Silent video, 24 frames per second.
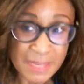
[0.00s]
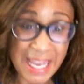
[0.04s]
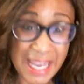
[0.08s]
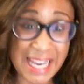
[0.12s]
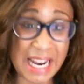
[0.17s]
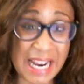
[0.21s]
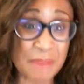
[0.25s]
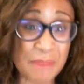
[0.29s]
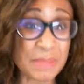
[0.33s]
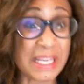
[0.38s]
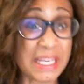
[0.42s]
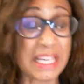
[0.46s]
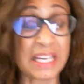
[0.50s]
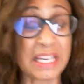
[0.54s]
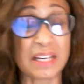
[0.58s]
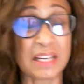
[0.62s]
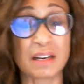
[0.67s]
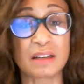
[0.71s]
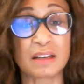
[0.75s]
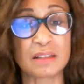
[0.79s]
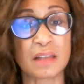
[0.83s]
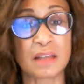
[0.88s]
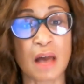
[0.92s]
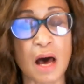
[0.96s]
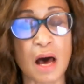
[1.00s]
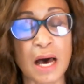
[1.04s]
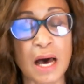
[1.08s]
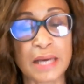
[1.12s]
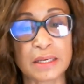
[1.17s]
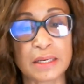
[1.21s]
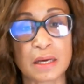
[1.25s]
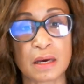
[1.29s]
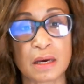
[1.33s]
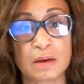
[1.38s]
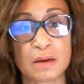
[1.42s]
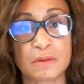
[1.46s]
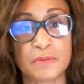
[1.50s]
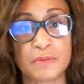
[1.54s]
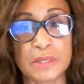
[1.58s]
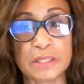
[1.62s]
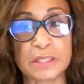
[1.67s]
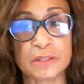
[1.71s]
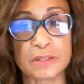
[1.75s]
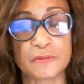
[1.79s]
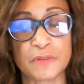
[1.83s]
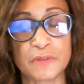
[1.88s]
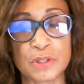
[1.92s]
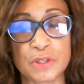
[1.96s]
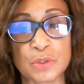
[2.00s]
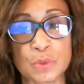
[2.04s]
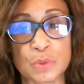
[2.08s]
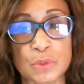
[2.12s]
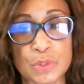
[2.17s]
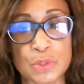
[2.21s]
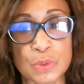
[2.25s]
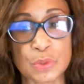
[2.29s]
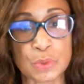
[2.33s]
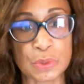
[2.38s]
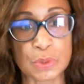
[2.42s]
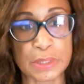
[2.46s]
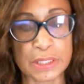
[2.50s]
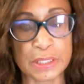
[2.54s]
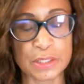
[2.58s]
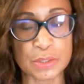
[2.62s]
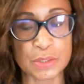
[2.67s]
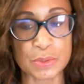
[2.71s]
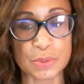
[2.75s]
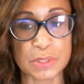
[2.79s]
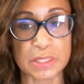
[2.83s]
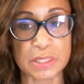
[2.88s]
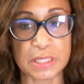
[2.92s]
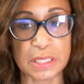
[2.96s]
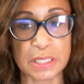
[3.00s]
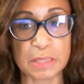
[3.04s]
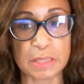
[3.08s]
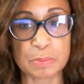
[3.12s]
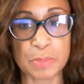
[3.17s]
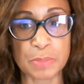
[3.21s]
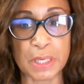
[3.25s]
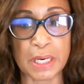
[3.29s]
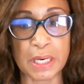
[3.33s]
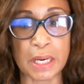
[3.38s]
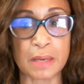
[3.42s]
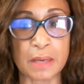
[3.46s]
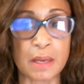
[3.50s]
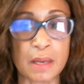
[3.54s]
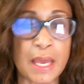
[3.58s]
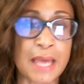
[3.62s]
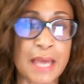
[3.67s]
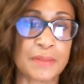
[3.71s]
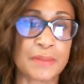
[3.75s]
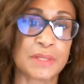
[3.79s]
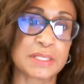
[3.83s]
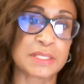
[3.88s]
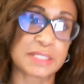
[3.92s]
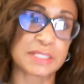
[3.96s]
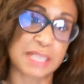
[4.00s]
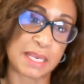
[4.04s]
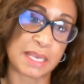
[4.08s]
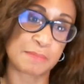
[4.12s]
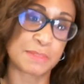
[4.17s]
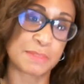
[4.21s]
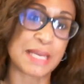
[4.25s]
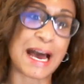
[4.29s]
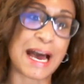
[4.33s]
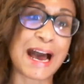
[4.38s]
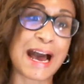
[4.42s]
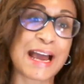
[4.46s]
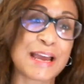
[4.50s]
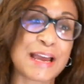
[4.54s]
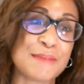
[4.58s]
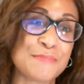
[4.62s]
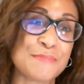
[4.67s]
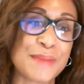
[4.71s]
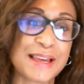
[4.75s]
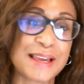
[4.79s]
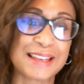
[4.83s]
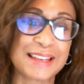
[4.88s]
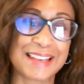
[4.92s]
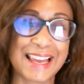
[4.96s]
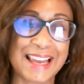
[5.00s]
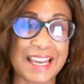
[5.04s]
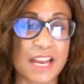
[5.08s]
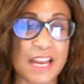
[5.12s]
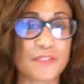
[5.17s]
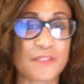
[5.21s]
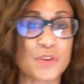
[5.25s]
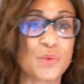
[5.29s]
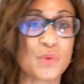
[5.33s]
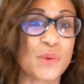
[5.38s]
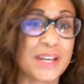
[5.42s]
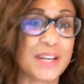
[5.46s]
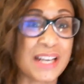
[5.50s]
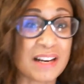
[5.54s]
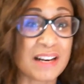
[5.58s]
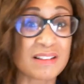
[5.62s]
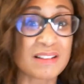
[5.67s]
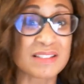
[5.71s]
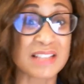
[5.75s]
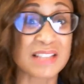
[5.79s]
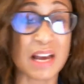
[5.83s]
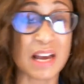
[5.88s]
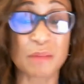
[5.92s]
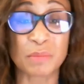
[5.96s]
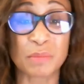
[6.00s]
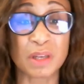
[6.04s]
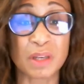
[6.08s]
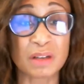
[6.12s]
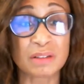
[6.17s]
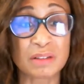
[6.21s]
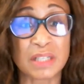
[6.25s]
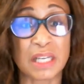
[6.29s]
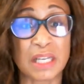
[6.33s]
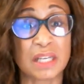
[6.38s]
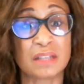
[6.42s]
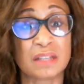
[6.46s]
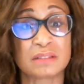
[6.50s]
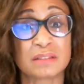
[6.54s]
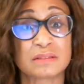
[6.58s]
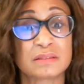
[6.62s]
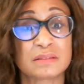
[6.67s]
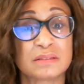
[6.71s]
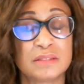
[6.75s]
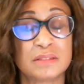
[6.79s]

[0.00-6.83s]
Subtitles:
And I'm getting a lot of individuals who are interested, but at the same time, like everyone else, I'm learning.